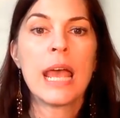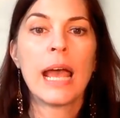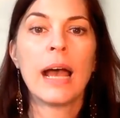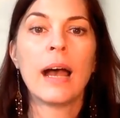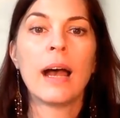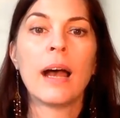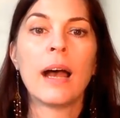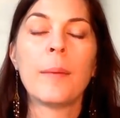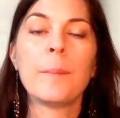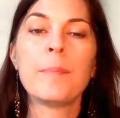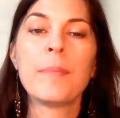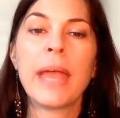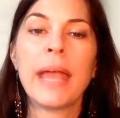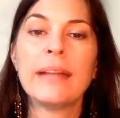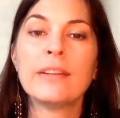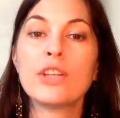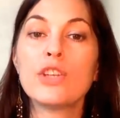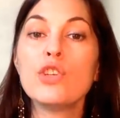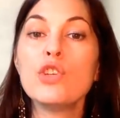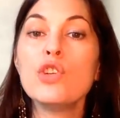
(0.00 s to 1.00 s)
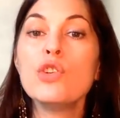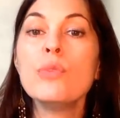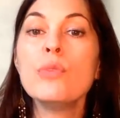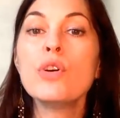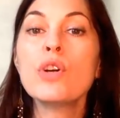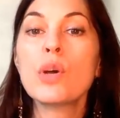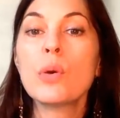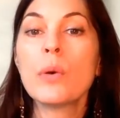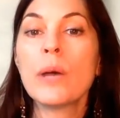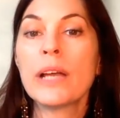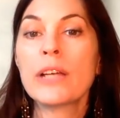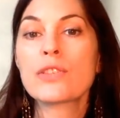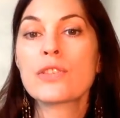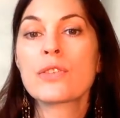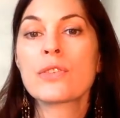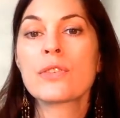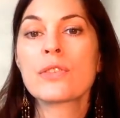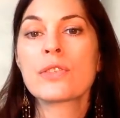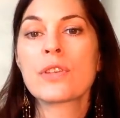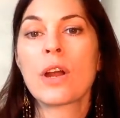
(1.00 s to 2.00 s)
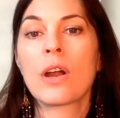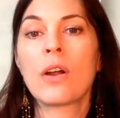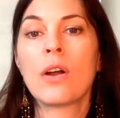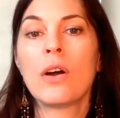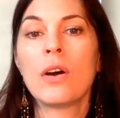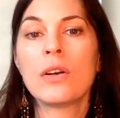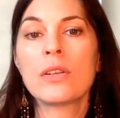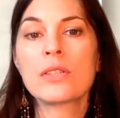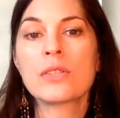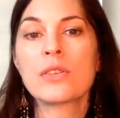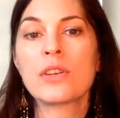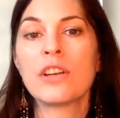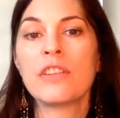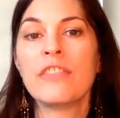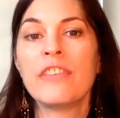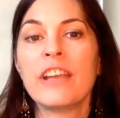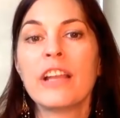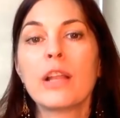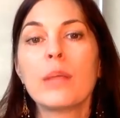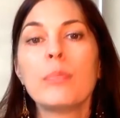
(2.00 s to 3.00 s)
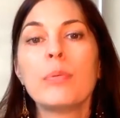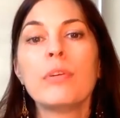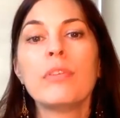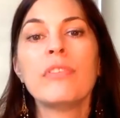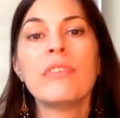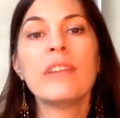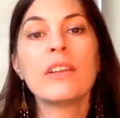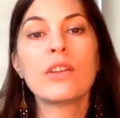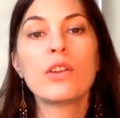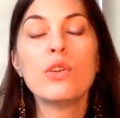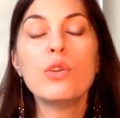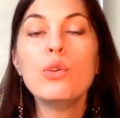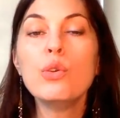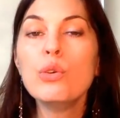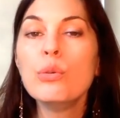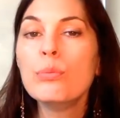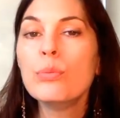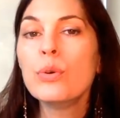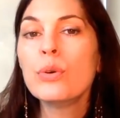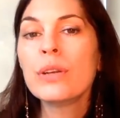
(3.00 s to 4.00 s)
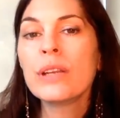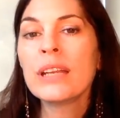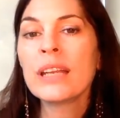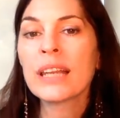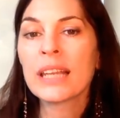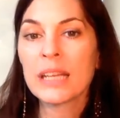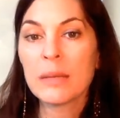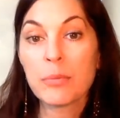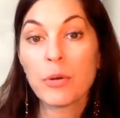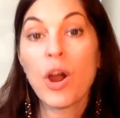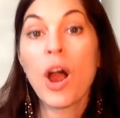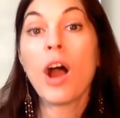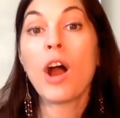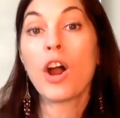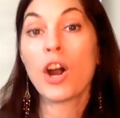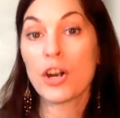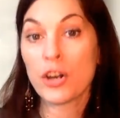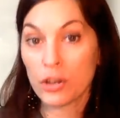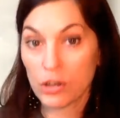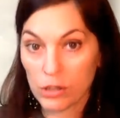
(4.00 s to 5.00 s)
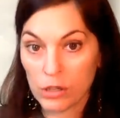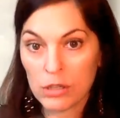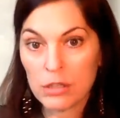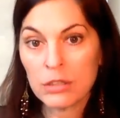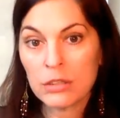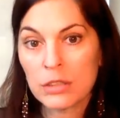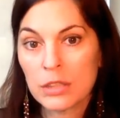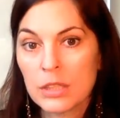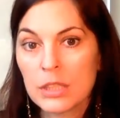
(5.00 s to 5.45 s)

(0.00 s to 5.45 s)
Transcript: And the new moon questions are also available via the New Moon in Libra article.